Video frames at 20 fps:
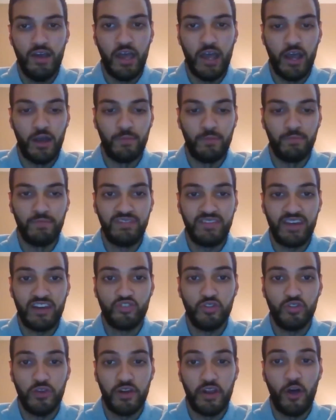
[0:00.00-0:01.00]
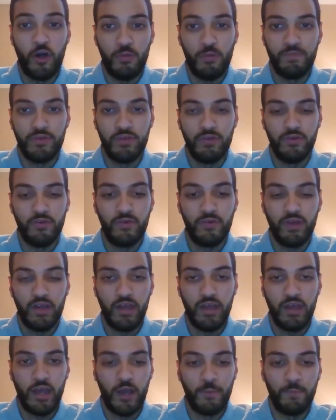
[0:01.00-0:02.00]
um, it's actually going to help you
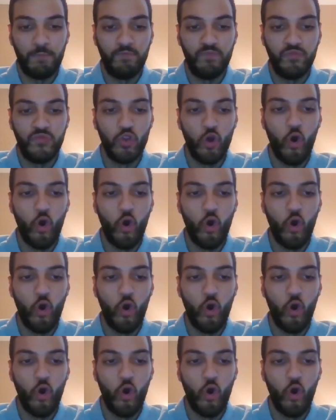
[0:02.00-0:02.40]
um,